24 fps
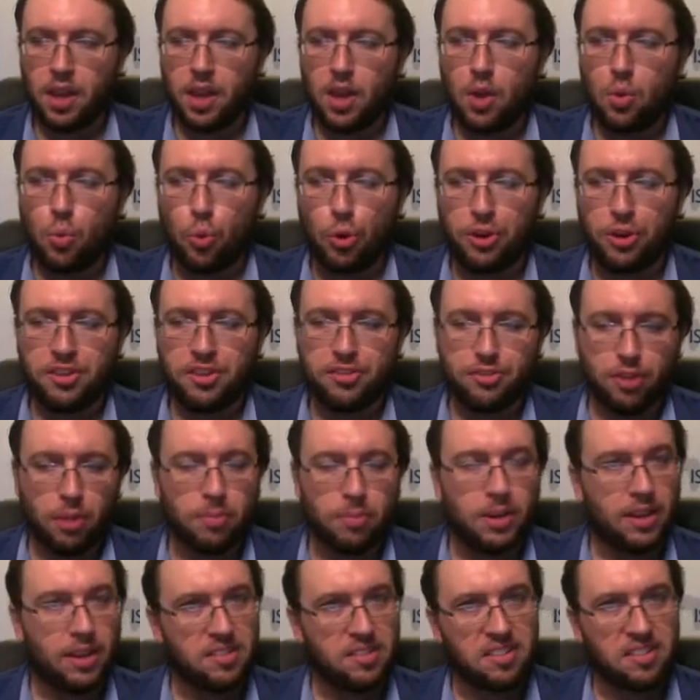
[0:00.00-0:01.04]
What is
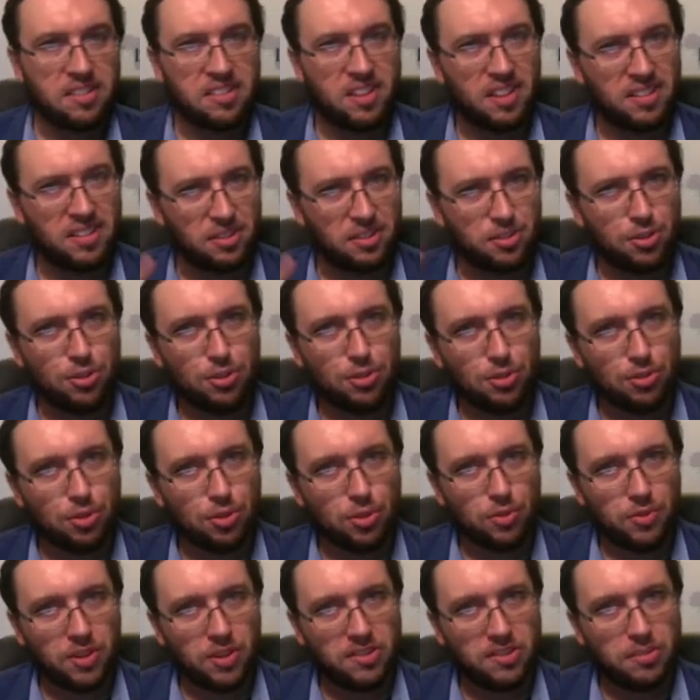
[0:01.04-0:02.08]
troubling, as I say, is that two crew
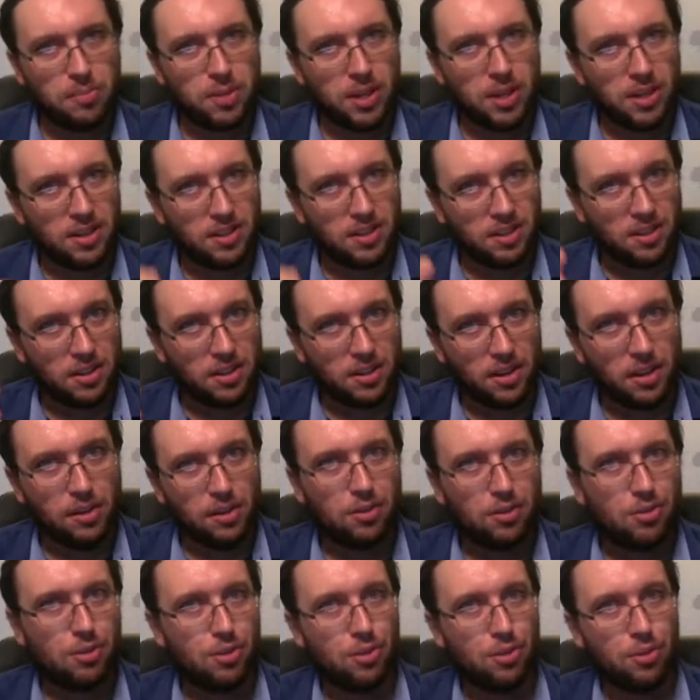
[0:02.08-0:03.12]
have disappeared and another
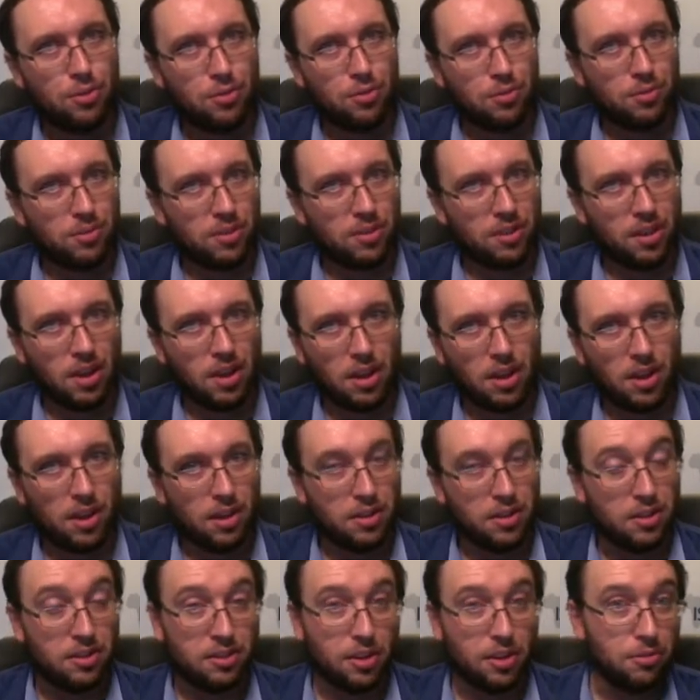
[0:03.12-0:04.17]
crew,
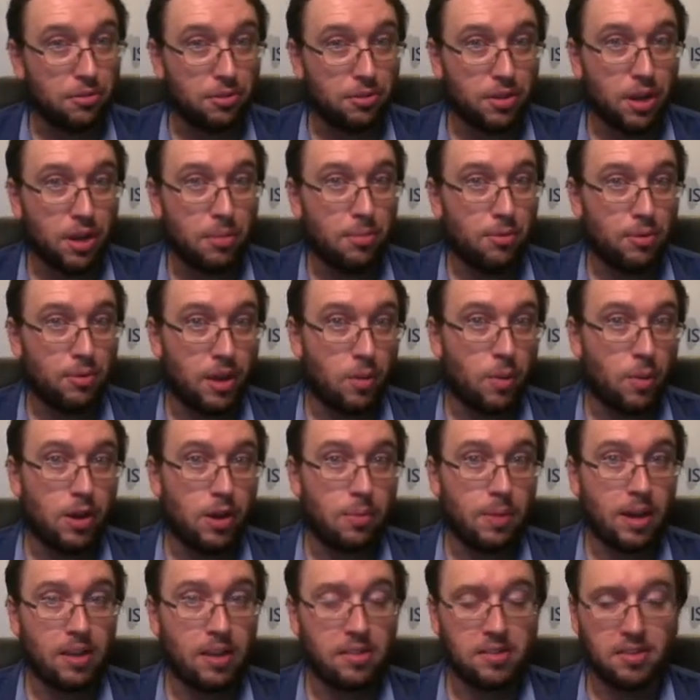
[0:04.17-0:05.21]
the total number and their
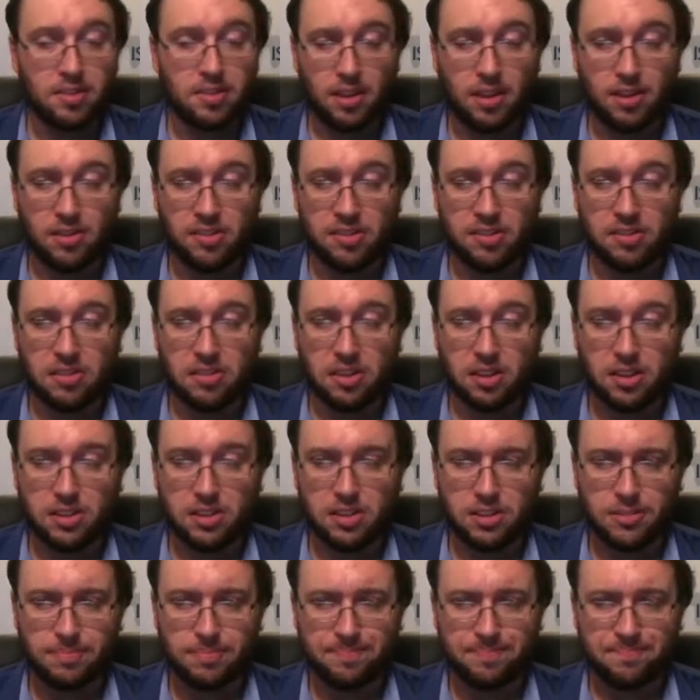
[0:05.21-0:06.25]
whereabouts is uncertain.